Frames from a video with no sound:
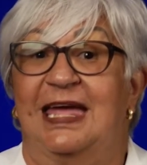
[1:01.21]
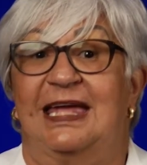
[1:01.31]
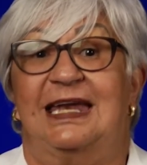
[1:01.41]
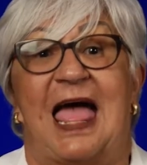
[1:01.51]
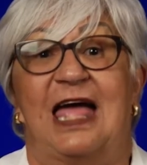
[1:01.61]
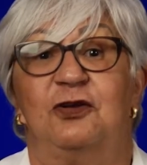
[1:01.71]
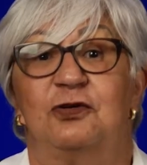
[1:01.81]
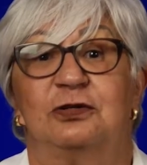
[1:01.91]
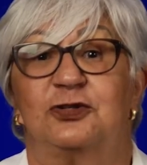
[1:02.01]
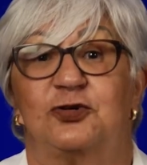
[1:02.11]
an
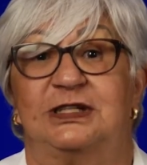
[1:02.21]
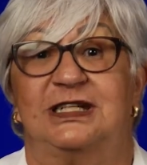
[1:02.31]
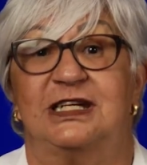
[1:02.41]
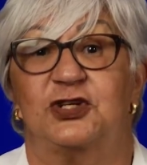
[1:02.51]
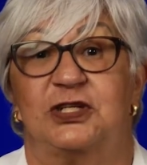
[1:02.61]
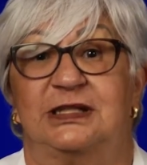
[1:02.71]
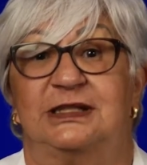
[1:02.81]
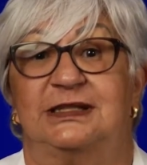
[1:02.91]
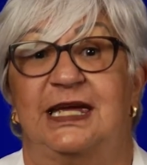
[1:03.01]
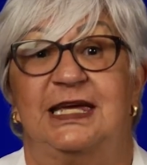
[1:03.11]
annual
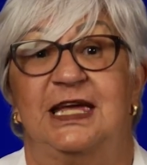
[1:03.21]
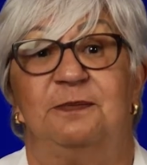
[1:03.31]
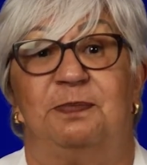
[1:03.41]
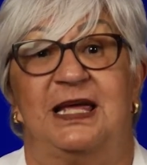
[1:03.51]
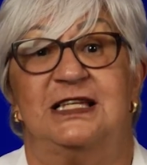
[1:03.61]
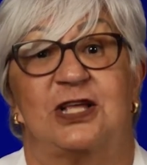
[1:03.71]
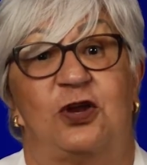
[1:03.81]
tradition taking place